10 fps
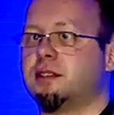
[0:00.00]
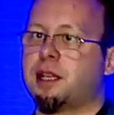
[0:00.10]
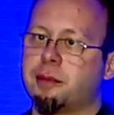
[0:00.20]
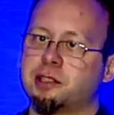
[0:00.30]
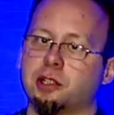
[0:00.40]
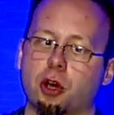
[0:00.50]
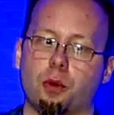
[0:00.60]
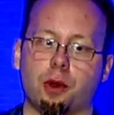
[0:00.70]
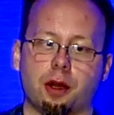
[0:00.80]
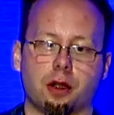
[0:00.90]
some are
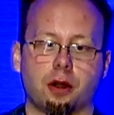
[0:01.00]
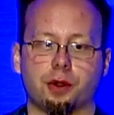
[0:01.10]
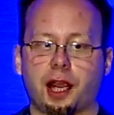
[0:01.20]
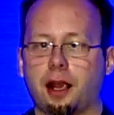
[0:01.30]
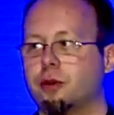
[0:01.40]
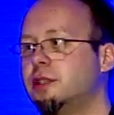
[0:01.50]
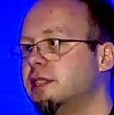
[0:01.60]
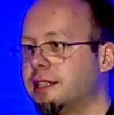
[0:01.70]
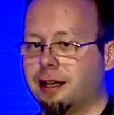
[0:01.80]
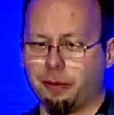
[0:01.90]
slower. OK, how does
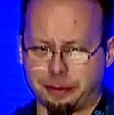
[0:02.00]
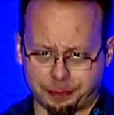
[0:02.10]
this help?